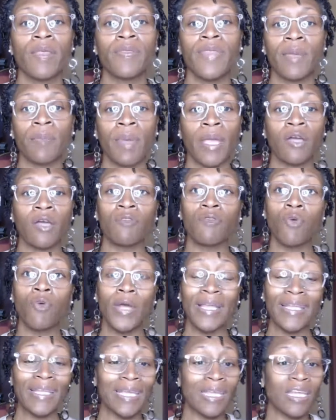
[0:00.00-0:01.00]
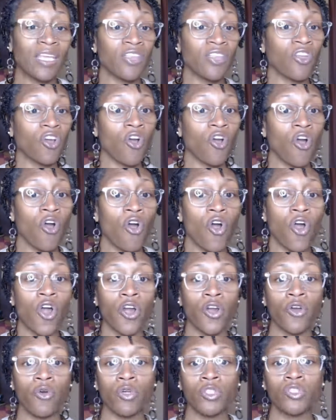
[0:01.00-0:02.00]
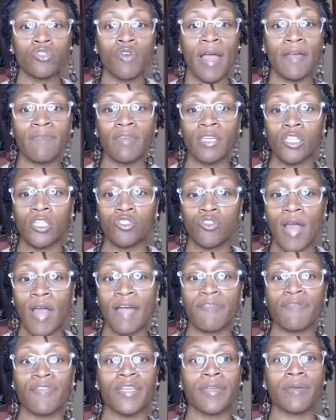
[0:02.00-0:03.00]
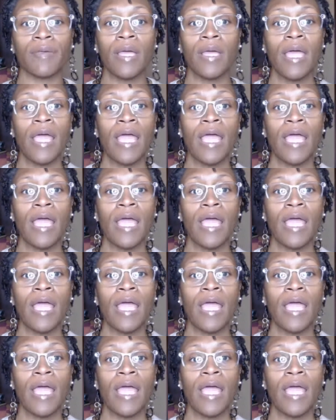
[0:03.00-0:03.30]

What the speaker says: They may avoid getting in the car or driving in traffic,